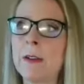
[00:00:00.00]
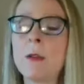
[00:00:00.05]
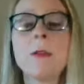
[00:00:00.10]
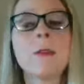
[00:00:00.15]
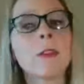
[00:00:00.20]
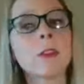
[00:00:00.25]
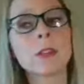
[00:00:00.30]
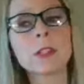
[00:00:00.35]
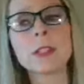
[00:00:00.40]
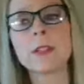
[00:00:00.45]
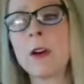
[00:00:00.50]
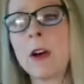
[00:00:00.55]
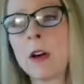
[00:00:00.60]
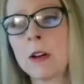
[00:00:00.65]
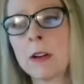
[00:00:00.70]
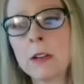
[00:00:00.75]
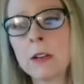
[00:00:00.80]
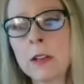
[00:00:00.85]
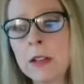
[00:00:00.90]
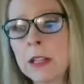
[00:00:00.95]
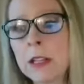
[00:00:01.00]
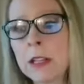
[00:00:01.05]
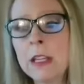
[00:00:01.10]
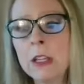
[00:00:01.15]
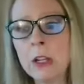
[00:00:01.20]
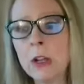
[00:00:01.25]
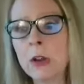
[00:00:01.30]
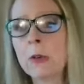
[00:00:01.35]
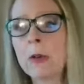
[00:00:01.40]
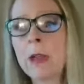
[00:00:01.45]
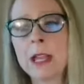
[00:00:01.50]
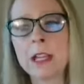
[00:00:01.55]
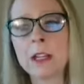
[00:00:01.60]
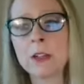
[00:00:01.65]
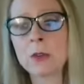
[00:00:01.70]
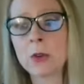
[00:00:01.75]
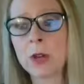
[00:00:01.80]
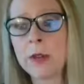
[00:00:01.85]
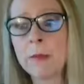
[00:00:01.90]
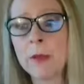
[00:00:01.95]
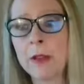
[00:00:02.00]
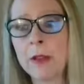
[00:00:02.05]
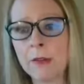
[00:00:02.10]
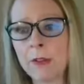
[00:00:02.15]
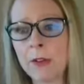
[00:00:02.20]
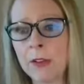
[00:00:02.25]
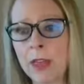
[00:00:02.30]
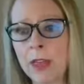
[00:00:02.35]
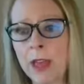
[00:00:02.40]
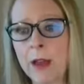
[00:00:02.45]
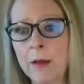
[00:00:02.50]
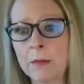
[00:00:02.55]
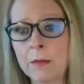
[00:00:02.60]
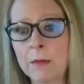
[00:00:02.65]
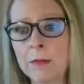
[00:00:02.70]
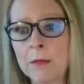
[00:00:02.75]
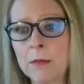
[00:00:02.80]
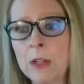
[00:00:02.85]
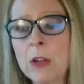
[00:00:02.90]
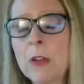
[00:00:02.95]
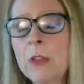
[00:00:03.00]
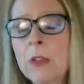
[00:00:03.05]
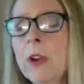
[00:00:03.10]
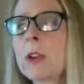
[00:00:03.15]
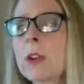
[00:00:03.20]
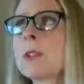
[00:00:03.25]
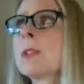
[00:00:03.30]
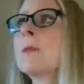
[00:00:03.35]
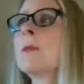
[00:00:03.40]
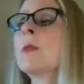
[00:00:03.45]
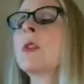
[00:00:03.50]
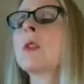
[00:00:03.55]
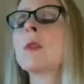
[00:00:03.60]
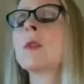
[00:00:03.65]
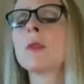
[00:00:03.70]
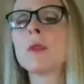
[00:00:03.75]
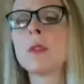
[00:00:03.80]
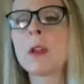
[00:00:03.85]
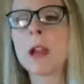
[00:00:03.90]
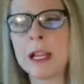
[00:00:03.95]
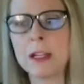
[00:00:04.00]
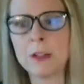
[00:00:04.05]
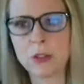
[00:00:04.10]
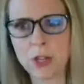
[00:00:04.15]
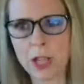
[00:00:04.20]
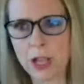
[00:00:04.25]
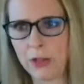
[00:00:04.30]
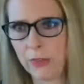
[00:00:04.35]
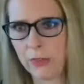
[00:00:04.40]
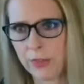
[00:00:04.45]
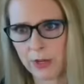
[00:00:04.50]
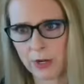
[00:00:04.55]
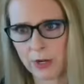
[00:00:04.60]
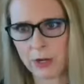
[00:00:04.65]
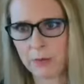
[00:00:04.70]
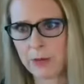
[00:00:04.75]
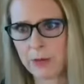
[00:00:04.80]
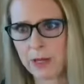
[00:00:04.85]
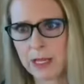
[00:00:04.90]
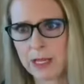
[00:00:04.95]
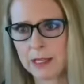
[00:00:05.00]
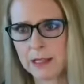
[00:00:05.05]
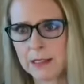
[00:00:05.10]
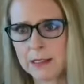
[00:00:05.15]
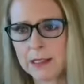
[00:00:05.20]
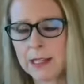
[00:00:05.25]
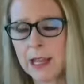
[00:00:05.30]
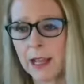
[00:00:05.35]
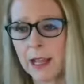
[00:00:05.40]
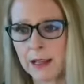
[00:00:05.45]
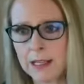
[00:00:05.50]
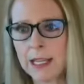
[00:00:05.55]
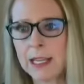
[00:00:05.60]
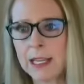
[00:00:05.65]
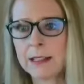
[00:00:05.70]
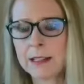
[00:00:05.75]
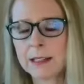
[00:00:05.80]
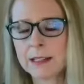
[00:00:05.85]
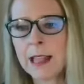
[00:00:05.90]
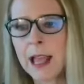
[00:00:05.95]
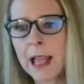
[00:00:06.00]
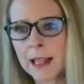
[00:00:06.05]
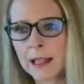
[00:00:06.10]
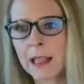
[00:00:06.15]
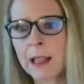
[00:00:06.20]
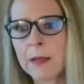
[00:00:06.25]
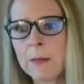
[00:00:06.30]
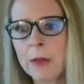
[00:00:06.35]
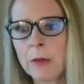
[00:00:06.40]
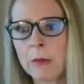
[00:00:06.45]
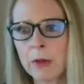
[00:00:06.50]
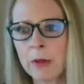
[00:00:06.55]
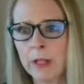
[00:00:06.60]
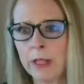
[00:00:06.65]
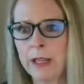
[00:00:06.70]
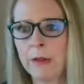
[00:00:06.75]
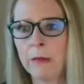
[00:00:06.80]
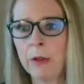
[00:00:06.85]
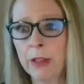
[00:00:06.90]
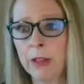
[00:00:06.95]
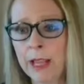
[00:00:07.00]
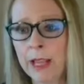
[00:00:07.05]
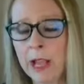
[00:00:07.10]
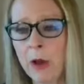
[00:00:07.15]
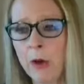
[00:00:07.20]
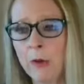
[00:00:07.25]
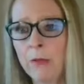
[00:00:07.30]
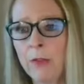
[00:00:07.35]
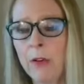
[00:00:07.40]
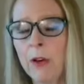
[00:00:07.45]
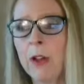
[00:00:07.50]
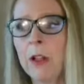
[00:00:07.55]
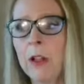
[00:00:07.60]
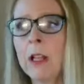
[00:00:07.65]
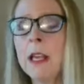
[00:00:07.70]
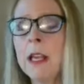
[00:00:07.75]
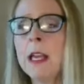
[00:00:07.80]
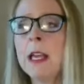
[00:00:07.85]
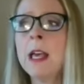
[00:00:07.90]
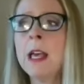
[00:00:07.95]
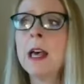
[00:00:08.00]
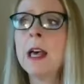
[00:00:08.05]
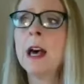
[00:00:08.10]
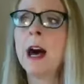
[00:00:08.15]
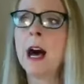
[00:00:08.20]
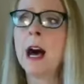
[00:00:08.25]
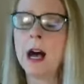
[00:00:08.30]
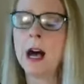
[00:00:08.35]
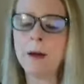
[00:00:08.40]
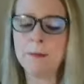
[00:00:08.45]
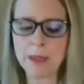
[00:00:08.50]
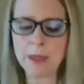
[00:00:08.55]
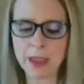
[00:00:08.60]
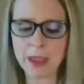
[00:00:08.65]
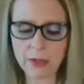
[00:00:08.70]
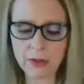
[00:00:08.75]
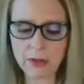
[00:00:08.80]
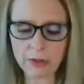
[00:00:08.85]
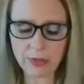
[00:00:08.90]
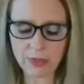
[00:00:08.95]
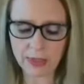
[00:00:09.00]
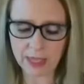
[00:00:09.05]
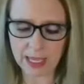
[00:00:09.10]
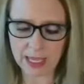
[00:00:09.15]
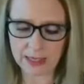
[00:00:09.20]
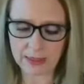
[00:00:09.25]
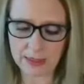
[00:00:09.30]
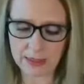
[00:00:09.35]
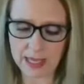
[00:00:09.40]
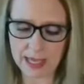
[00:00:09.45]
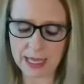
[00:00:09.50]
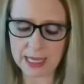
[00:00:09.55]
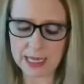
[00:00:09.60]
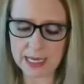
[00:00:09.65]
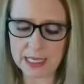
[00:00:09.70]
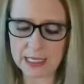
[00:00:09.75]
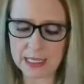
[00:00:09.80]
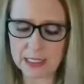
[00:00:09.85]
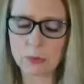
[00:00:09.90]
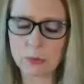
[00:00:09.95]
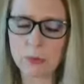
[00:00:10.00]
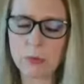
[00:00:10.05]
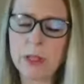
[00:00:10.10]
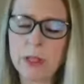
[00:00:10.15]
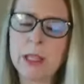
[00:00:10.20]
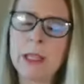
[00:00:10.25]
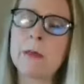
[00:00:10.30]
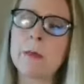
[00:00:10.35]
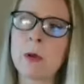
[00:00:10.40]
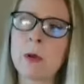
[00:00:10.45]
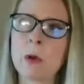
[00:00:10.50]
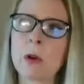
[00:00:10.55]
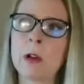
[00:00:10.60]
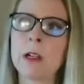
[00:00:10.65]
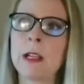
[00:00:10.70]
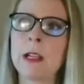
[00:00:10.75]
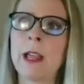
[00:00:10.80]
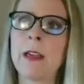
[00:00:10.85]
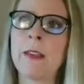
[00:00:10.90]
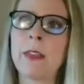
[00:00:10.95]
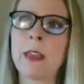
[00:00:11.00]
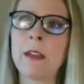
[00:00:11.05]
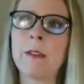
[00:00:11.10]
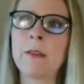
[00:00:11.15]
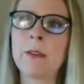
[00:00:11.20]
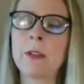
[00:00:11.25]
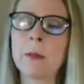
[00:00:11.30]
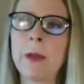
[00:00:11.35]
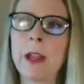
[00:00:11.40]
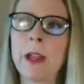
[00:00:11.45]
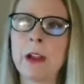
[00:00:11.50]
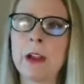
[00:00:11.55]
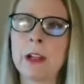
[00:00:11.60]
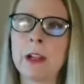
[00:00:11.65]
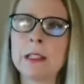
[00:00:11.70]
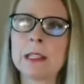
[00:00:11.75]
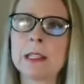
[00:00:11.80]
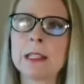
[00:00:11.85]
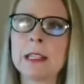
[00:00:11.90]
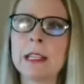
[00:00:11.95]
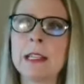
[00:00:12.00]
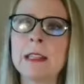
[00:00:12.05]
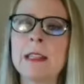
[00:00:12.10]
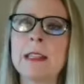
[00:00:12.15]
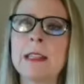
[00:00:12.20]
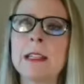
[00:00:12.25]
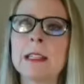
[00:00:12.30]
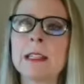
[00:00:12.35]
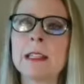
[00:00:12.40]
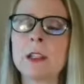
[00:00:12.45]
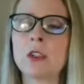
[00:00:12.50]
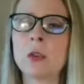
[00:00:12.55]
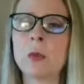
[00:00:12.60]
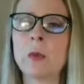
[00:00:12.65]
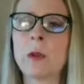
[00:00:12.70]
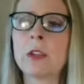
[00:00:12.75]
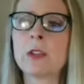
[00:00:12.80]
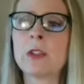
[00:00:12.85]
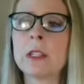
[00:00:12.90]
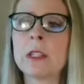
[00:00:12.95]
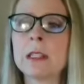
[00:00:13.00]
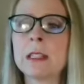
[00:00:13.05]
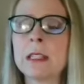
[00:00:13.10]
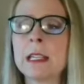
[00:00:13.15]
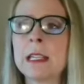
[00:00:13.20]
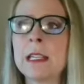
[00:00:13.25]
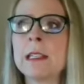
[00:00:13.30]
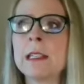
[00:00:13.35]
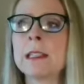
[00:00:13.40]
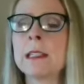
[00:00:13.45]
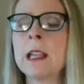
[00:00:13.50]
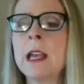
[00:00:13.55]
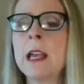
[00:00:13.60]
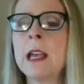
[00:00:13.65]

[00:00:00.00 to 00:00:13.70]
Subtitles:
first of all, getting treatment for them, there are some great child therapy techniques that can be really, really helpful. The other thing that is really important, I think, for parents in these situations is